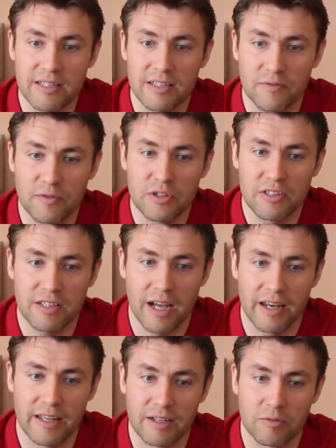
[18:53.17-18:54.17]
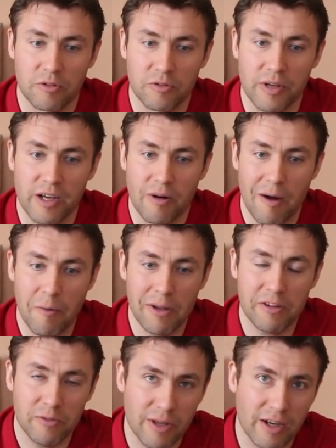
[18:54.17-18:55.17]
his first signing Rodrygo I
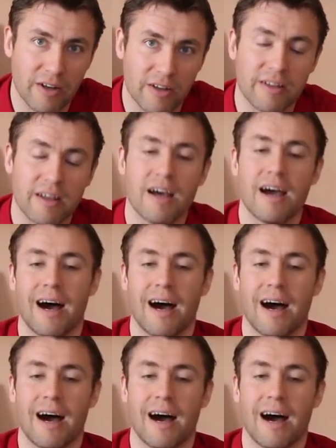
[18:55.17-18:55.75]
went to England